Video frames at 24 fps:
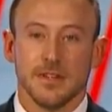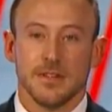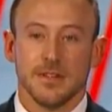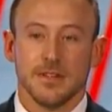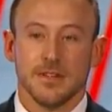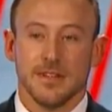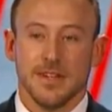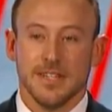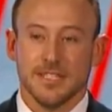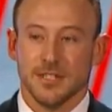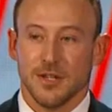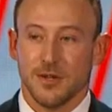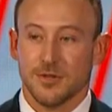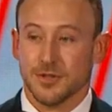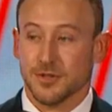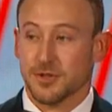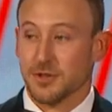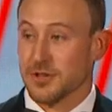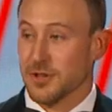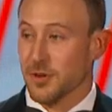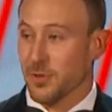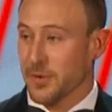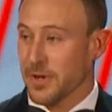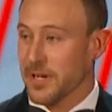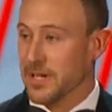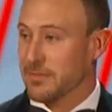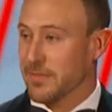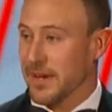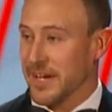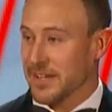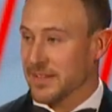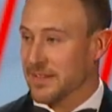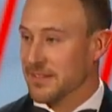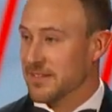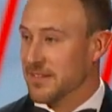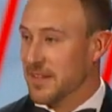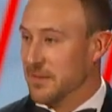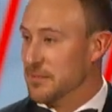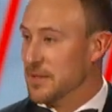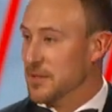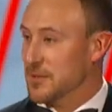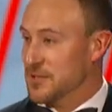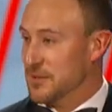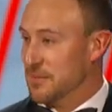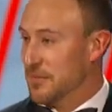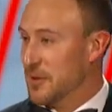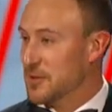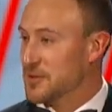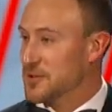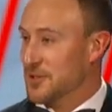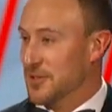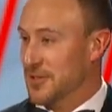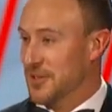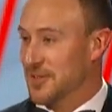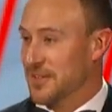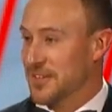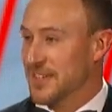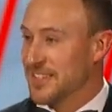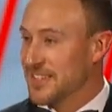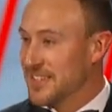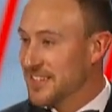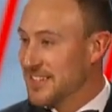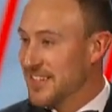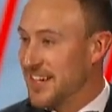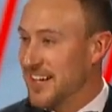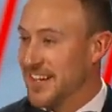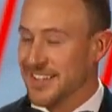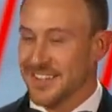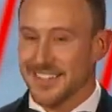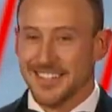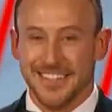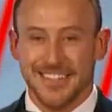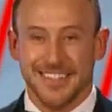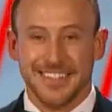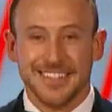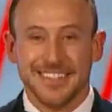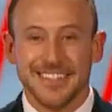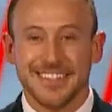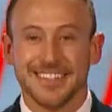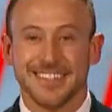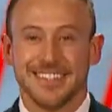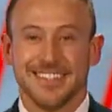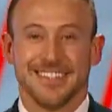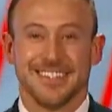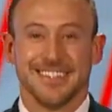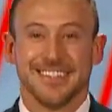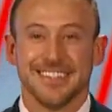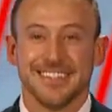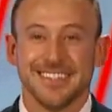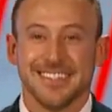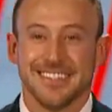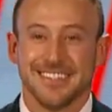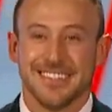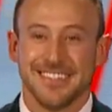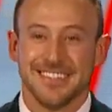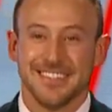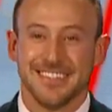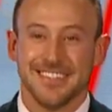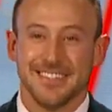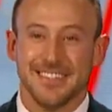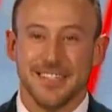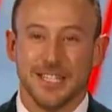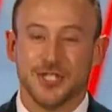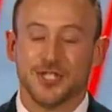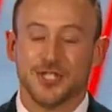As long as it took to win, man, that builds emotion, don't it? Golly. This